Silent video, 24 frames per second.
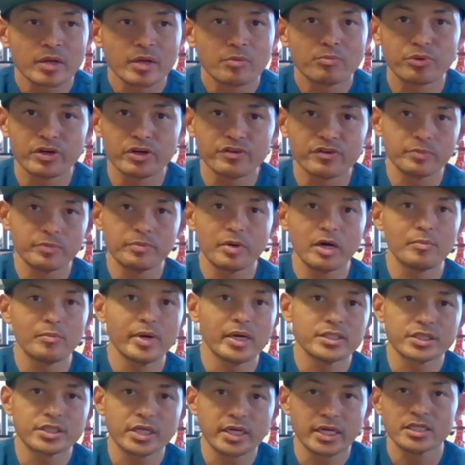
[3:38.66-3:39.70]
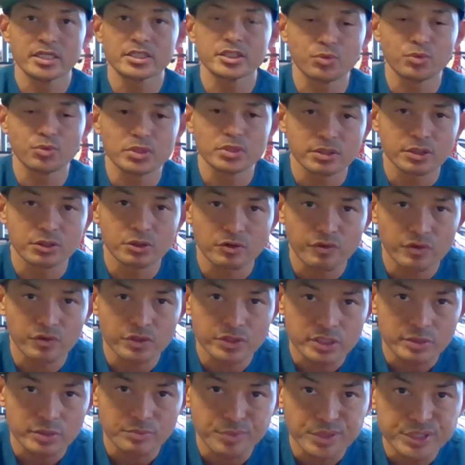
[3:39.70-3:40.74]
briefly about my education, went to the
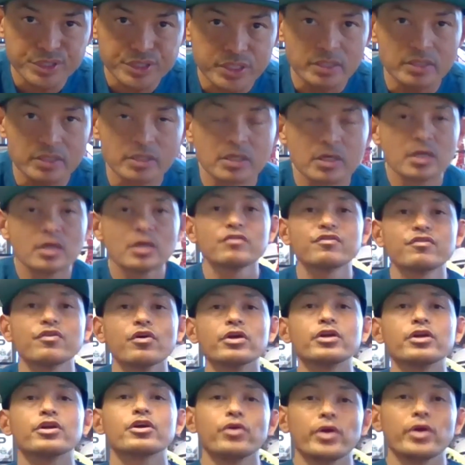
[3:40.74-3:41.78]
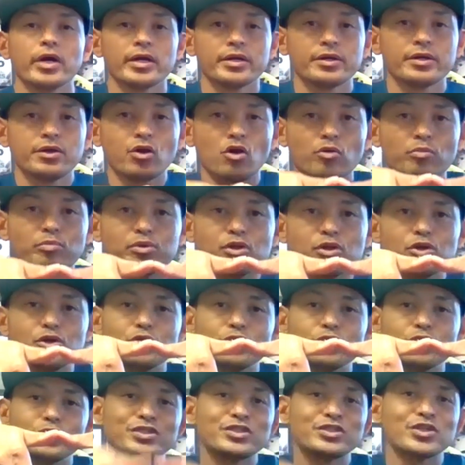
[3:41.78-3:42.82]
University of Michigan for undergrad, go
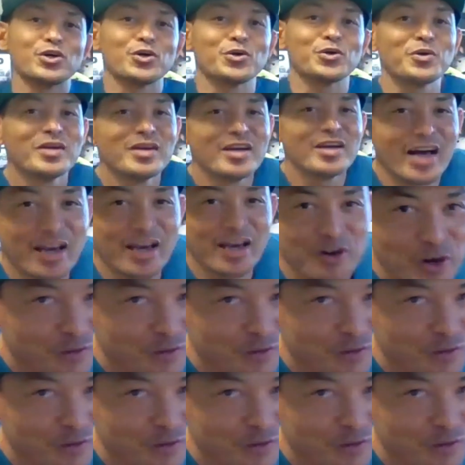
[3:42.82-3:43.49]
blue. So I don't